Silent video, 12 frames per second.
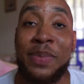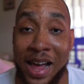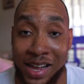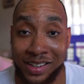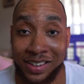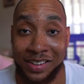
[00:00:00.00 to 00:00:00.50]

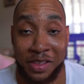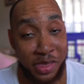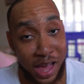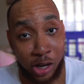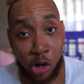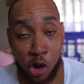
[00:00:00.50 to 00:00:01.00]
back,
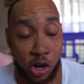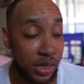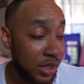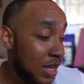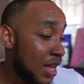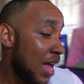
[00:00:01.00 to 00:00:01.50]
thank
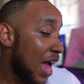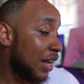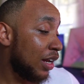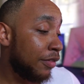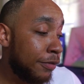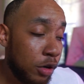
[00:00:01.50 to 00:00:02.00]
God.
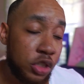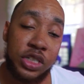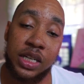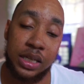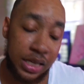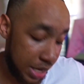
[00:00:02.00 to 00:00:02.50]
And
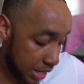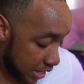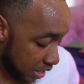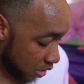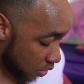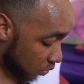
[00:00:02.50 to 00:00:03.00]
unfortunately,
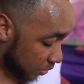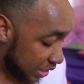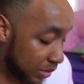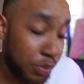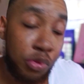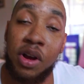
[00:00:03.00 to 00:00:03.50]

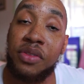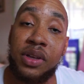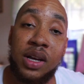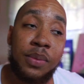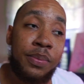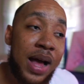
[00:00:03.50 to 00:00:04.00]
his
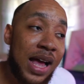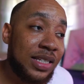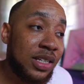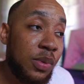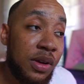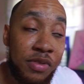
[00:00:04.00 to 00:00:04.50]
brother
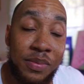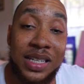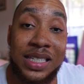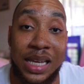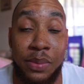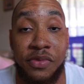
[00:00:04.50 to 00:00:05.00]
passed away from the
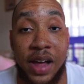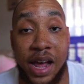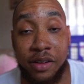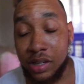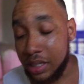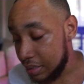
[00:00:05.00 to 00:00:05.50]
same
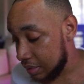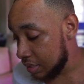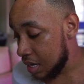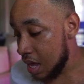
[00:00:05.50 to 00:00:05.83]
virus.